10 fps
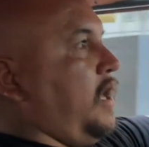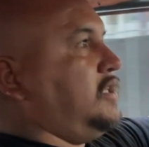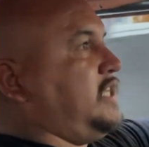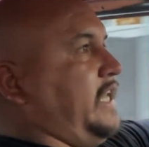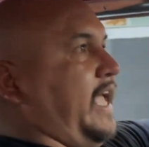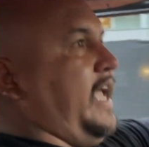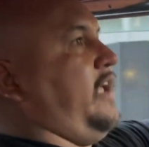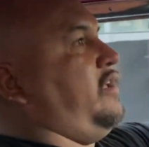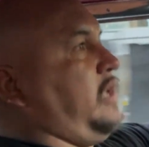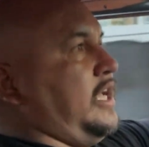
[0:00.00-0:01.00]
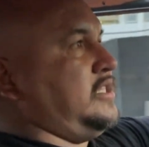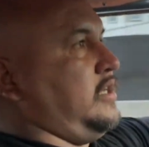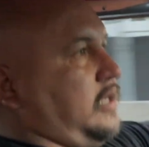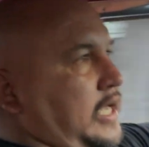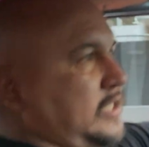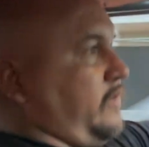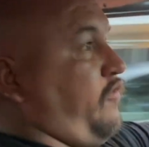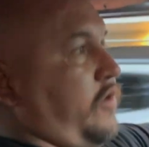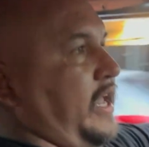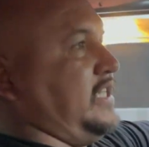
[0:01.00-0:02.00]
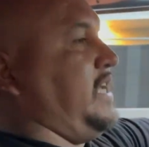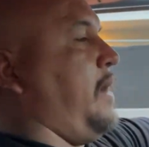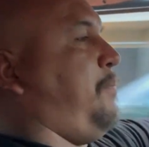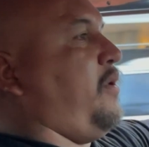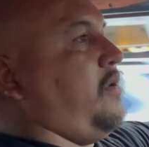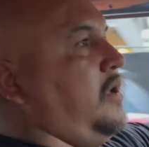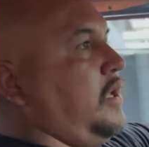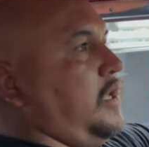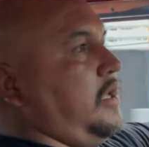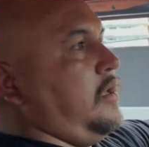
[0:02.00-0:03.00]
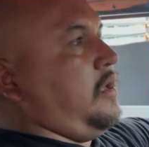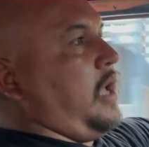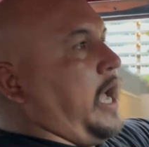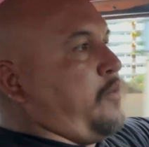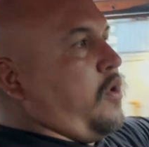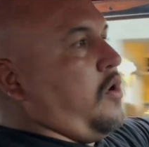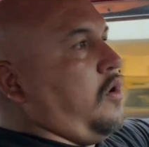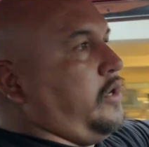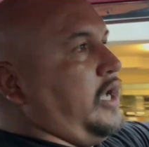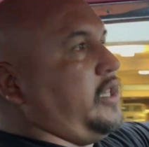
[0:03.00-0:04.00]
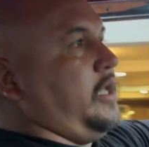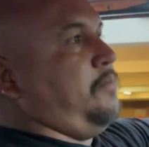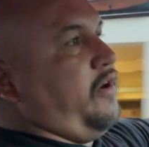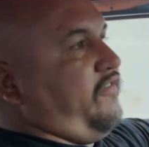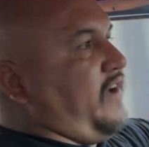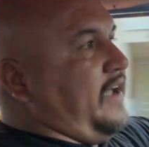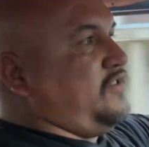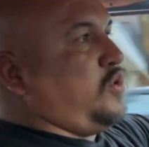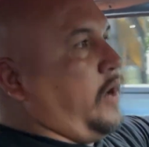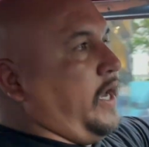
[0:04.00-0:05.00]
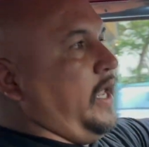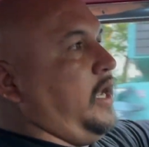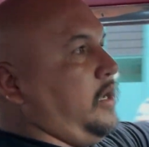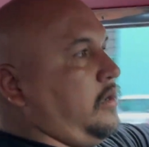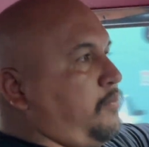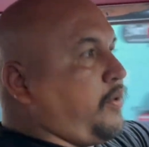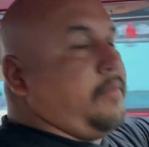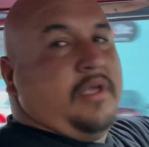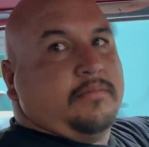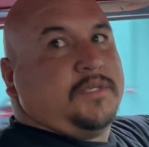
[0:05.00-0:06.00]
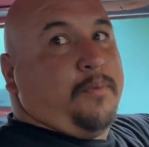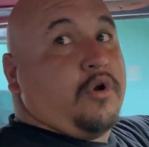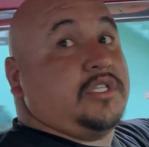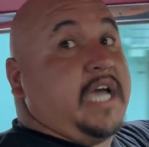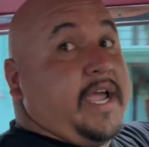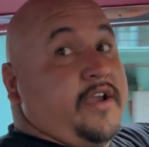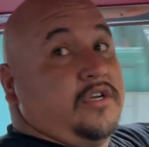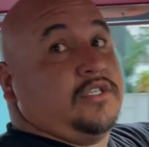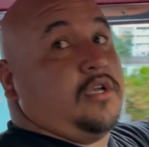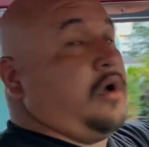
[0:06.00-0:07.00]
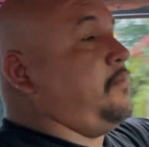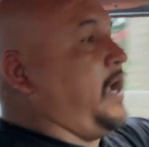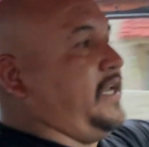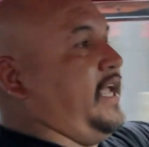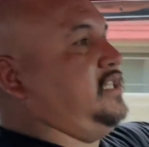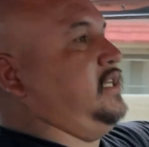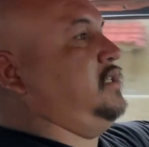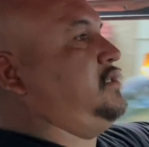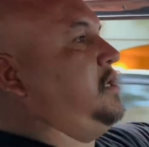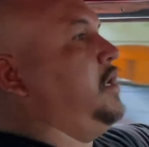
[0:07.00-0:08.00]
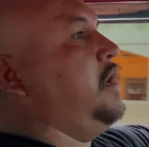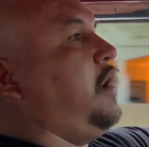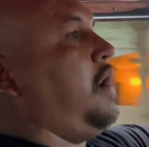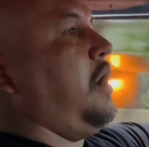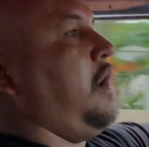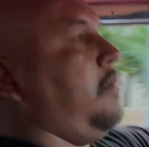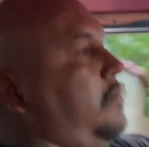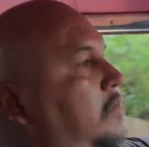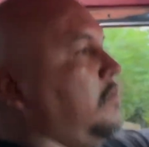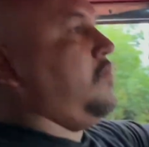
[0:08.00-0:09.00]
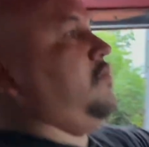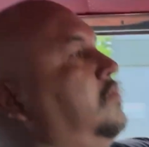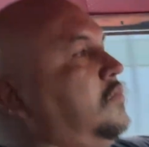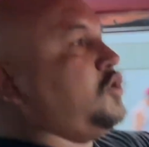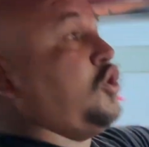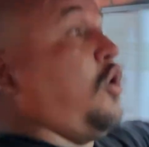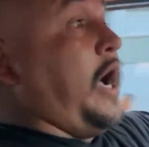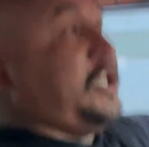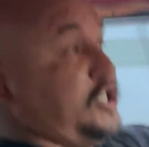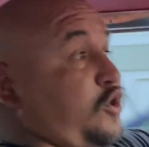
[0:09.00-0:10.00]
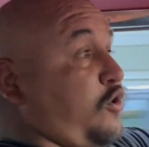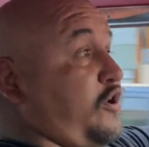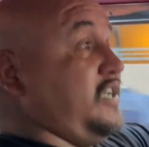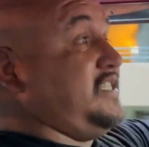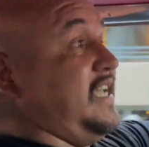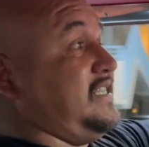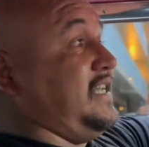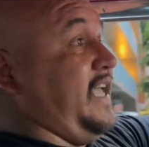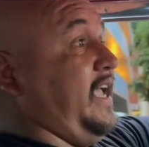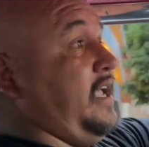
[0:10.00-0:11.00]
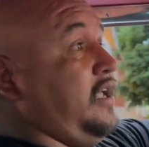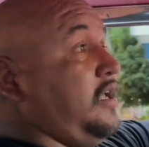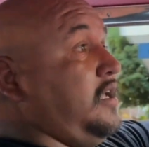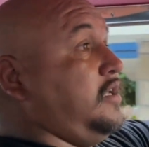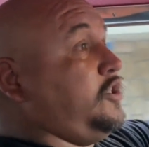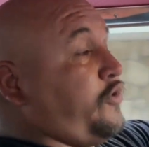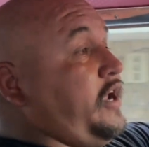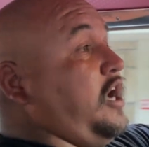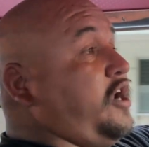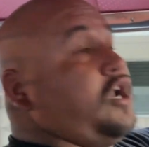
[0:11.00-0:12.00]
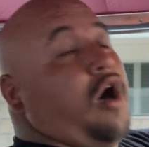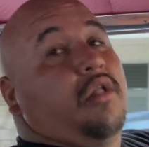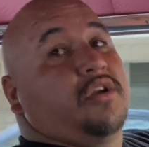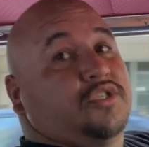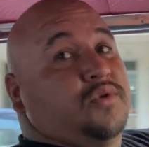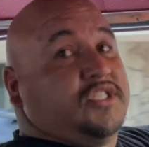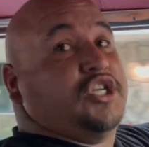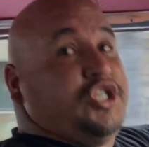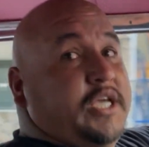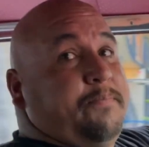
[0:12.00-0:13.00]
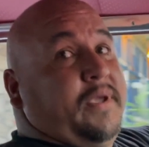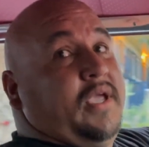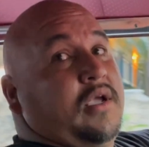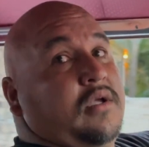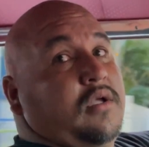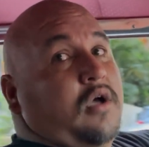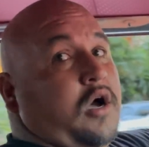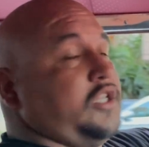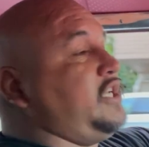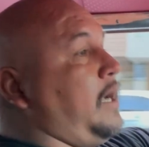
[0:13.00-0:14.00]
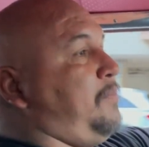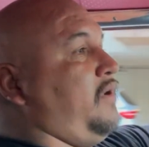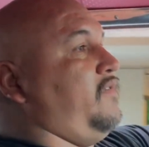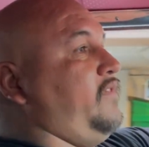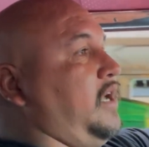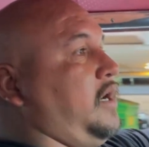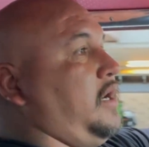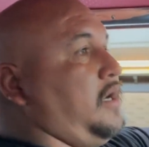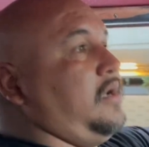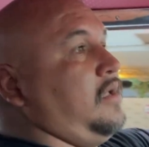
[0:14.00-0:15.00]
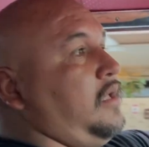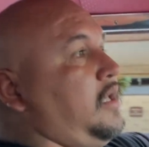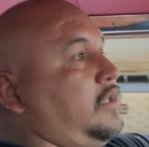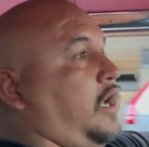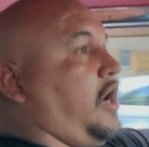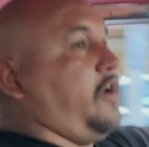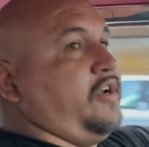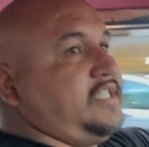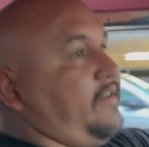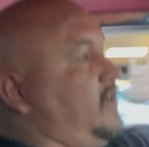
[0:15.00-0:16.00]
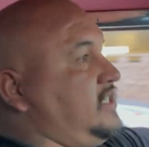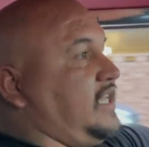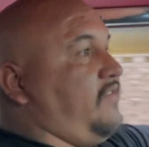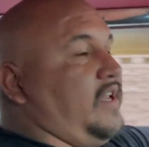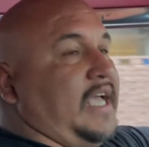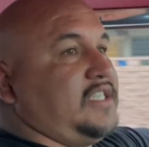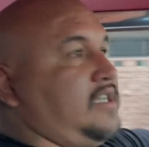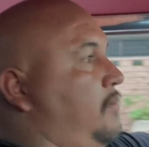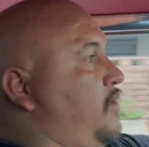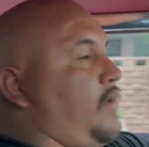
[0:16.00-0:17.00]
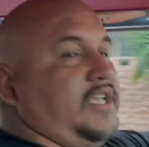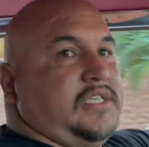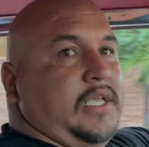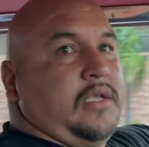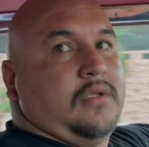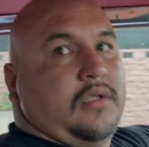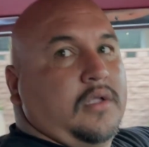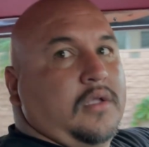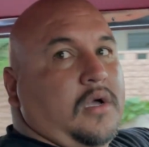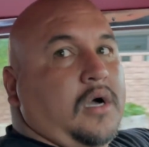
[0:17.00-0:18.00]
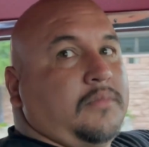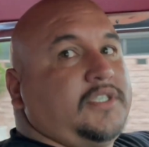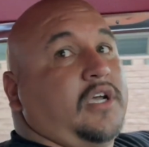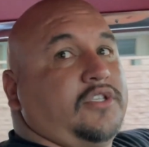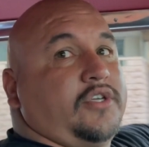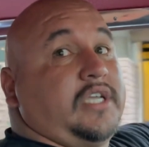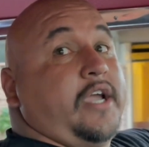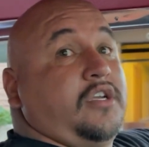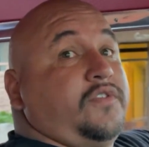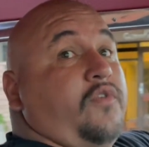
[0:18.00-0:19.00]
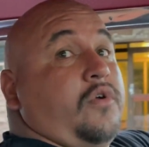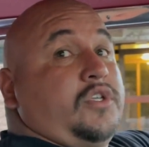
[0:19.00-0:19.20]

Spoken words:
Today, as for an example, I roll nothing but 520 premium sport tires on my Daytons. So I just ordered a set today. $300 was the shipping on top of the 177 that Summit Racing sells their tires for.